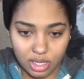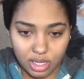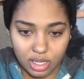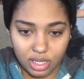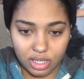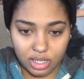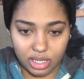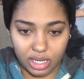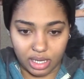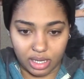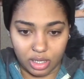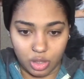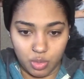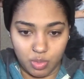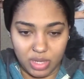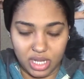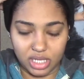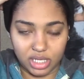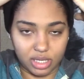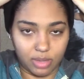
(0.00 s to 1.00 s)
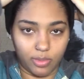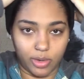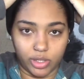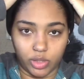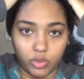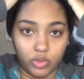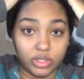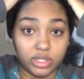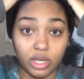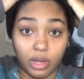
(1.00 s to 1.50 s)
it's like you meet someone
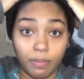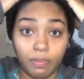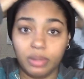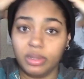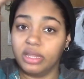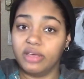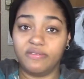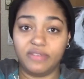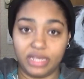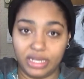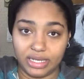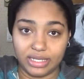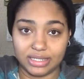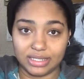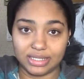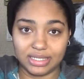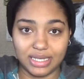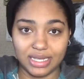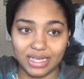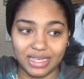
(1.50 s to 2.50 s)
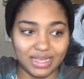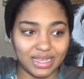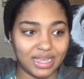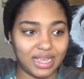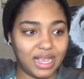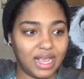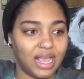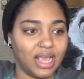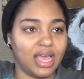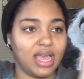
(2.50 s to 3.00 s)
who's oblivious
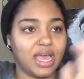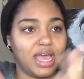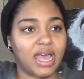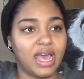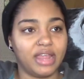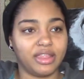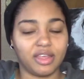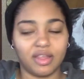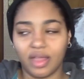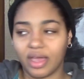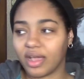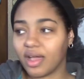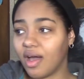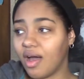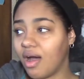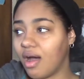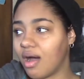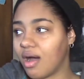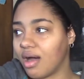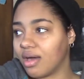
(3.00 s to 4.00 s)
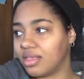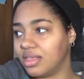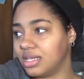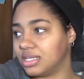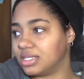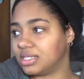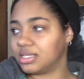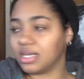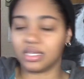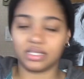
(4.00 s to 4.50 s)
and they're like, oh,
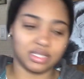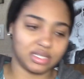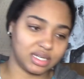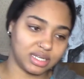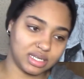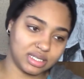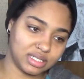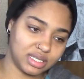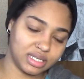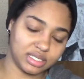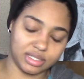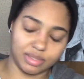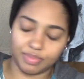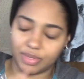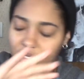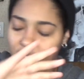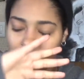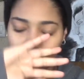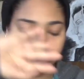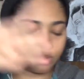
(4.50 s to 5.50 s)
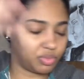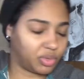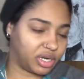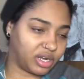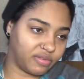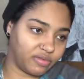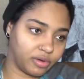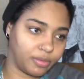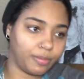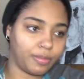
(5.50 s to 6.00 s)
this doesn't exist, but
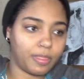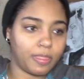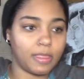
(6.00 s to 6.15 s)
whatever.